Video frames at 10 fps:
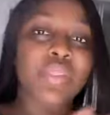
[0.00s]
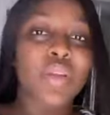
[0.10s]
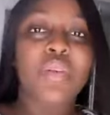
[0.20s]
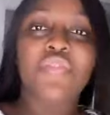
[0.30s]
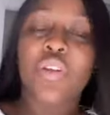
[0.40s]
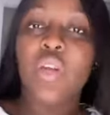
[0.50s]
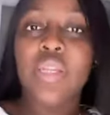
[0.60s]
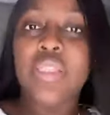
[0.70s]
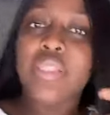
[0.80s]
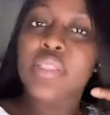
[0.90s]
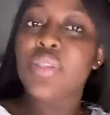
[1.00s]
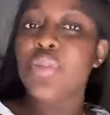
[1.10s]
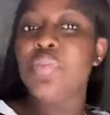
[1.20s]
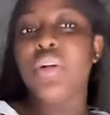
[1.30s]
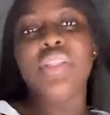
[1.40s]
I'm sorry for not listening
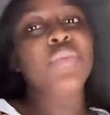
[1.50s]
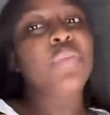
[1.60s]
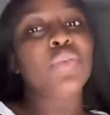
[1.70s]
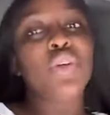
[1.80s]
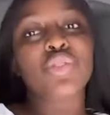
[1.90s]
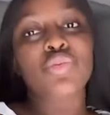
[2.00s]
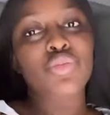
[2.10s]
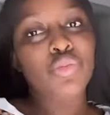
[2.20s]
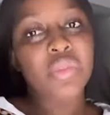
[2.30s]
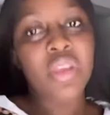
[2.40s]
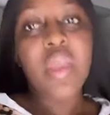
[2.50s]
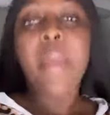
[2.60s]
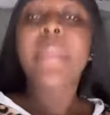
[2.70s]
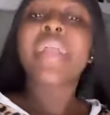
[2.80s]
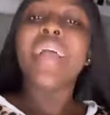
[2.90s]
to you, but these people don't too do me.
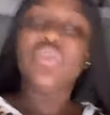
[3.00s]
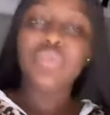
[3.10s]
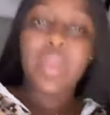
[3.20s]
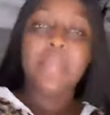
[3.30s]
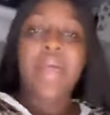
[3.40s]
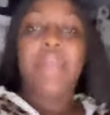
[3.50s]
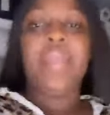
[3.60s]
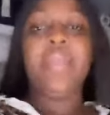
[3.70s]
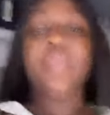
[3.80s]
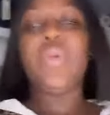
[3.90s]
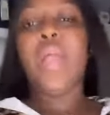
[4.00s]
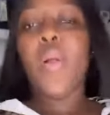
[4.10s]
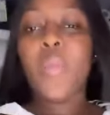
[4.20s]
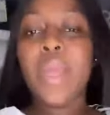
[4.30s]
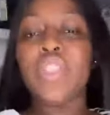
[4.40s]
Make I do them back, eh? When
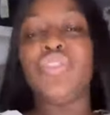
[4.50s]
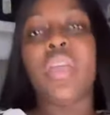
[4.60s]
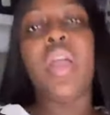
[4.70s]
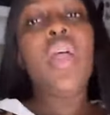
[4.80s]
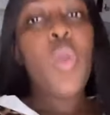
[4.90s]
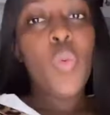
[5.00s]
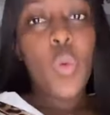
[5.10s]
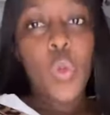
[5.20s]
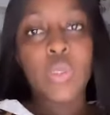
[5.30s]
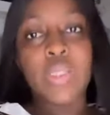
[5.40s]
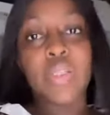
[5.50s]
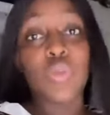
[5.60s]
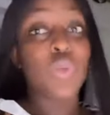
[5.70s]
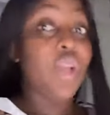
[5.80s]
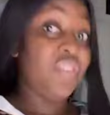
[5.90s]
I come to Nigeria, we'll come
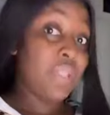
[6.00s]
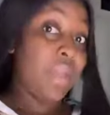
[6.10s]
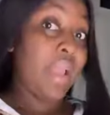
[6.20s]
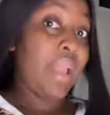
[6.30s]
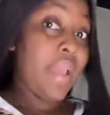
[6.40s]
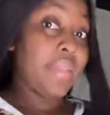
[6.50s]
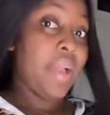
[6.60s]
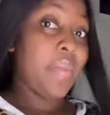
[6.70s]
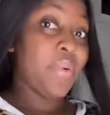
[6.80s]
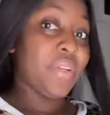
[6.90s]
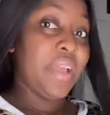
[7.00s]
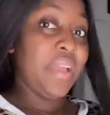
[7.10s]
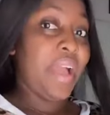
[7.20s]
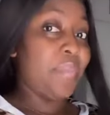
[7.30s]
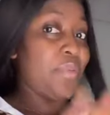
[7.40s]
settle. So now, if you say my guy there abroad,
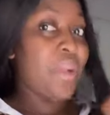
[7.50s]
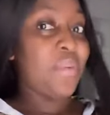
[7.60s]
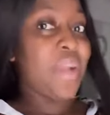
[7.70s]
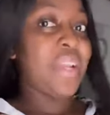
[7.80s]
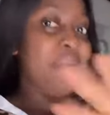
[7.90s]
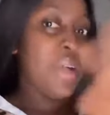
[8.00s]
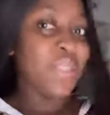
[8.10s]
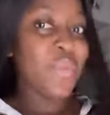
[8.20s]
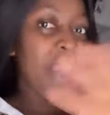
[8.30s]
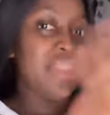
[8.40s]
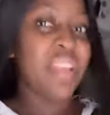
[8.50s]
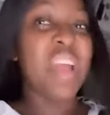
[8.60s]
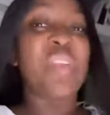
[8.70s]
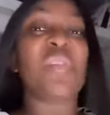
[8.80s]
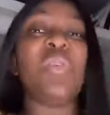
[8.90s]
eh? I'll be when I de, imagine where I
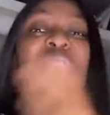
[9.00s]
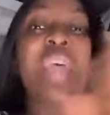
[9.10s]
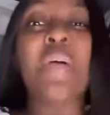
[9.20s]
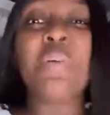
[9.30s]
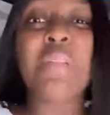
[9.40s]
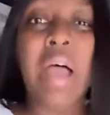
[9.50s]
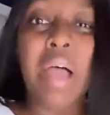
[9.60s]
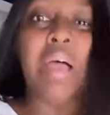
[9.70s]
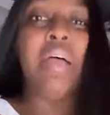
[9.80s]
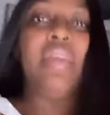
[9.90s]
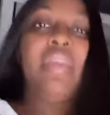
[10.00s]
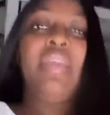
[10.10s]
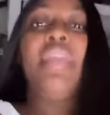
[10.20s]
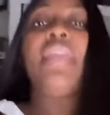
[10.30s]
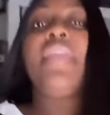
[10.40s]
did. I don't go tell una.
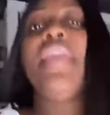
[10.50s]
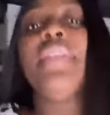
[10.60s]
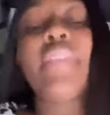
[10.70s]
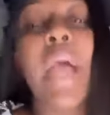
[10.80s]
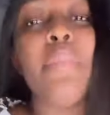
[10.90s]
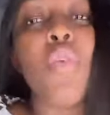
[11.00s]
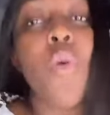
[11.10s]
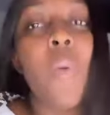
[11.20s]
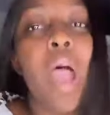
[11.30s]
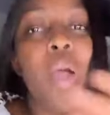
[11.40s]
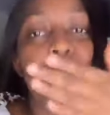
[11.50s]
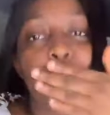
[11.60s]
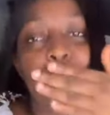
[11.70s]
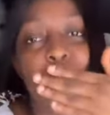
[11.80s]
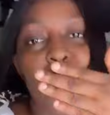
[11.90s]
It's a move,
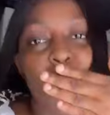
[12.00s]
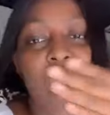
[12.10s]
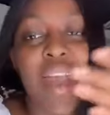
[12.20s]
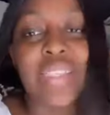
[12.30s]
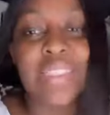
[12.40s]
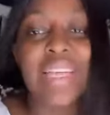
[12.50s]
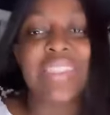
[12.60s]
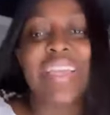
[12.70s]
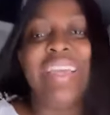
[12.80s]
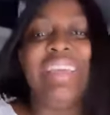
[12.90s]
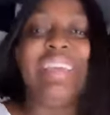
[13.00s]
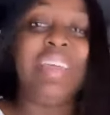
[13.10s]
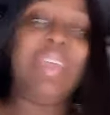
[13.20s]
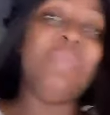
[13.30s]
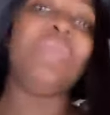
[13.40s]
wow. Why you snatch it?
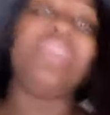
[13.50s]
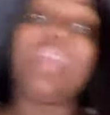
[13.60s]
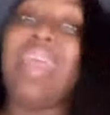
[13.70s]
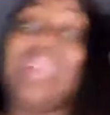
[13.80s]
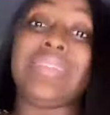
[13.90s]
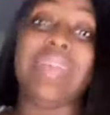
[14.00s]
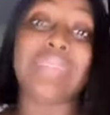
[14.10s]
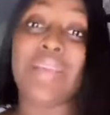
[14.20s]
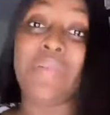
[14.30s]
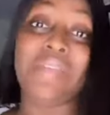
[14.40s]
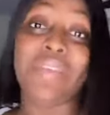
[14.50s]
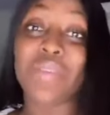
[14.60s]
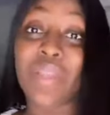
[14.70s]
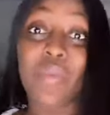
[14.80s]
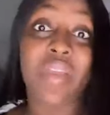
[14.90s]
Monica, you snatch it. I'm going
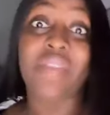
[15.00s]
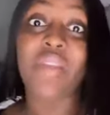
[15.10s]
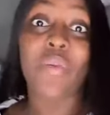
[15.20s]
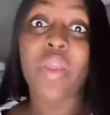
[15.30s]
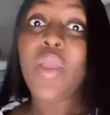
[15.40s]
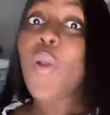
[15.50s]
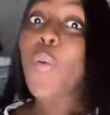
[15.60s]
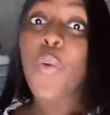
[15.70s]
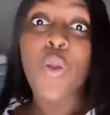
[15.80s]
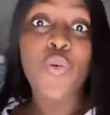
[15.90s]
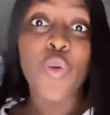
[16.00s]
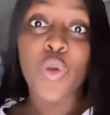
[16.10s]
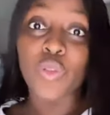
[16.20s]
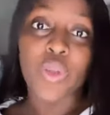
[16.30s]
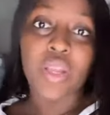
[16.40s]
to say, why you
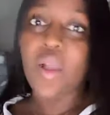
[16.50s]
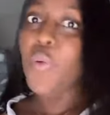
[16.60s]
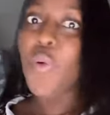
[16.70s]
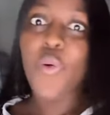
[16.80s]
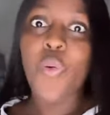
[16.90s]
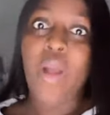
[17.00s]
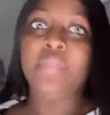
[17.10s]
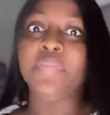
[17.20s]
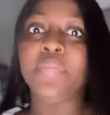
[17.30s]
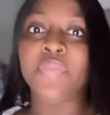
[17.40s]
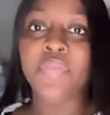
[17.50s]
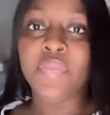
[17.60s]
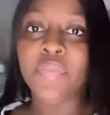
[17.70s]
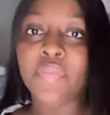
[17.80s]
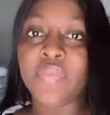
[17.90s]
robot, okay, can you go?
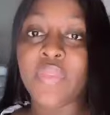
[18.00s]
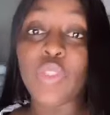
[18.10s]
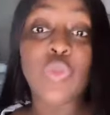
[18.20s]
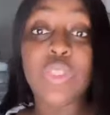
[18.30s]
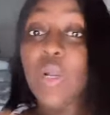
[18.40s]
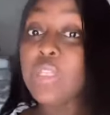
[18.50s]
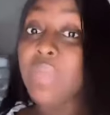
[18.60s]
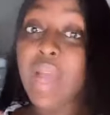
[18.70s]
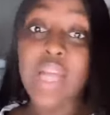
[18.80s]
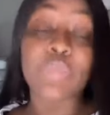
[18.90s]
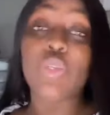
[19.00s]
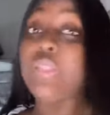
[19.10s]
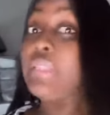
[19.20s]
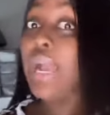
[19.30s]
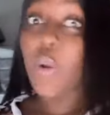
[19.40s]
You dare as my
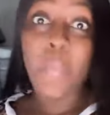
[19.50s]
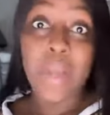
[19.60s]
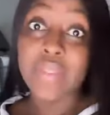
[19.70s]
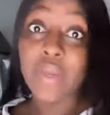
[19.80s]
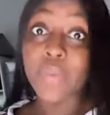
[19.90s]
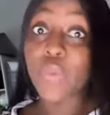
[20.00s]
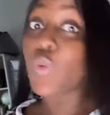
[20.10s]
husband, you did knock up and down.